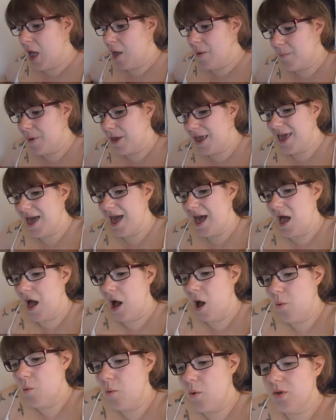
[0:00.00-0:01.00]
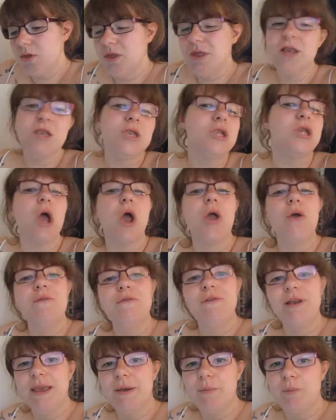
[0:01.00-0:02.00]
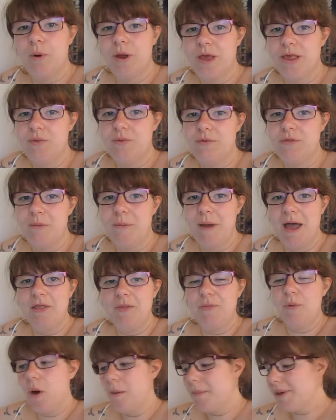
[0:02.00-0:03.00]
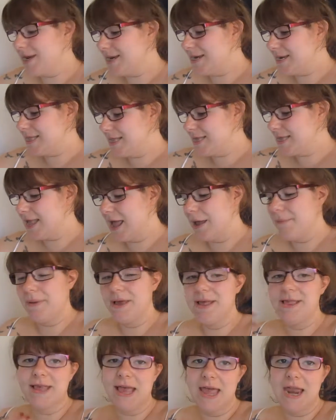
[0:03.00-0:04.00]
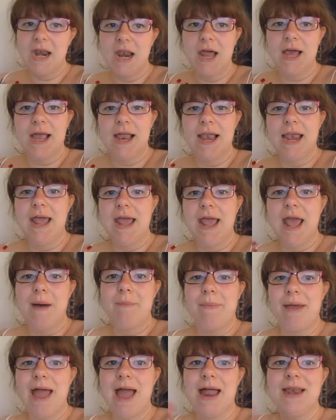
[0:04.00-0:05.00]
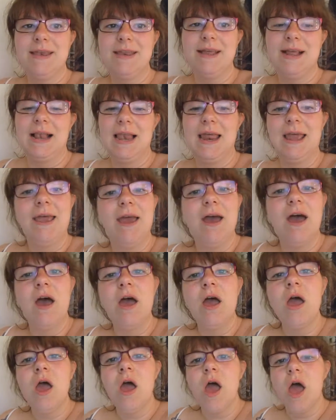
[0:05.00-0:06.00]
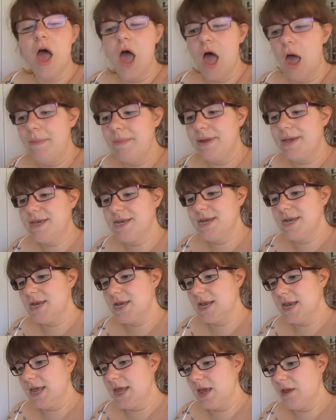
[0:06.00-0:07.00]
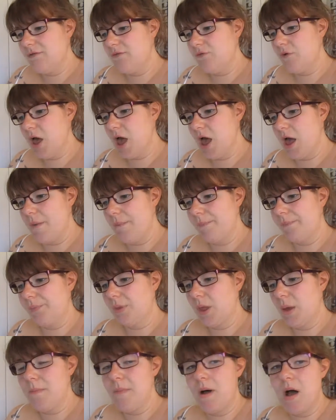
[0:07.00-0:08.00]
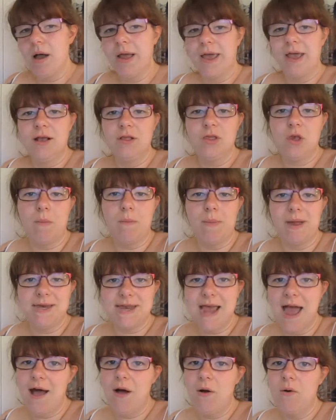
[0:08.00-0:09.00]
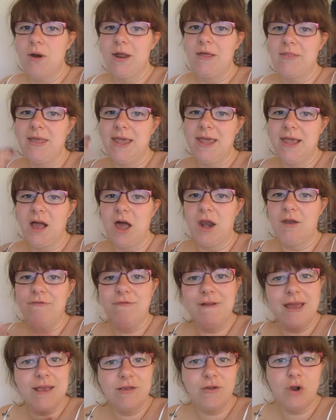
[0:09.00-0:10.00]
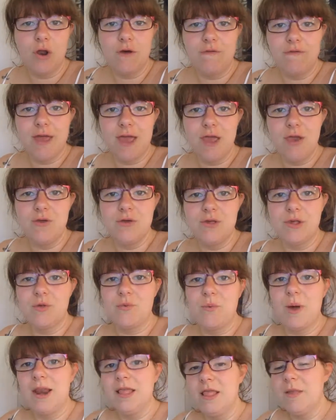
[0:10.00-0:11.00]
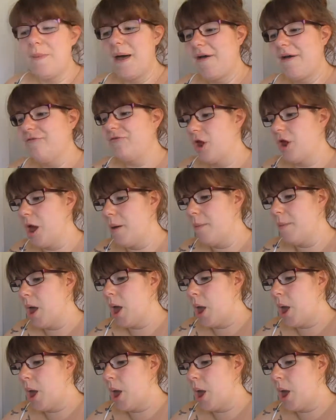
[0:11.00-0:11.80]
But yeah, I wasn't overly impressed with the bath bomb. It didn't stain my skin, luckily, and my hand did clear. It did leave markings on my towel and the kind of face cloth that I use as well in the bathtub.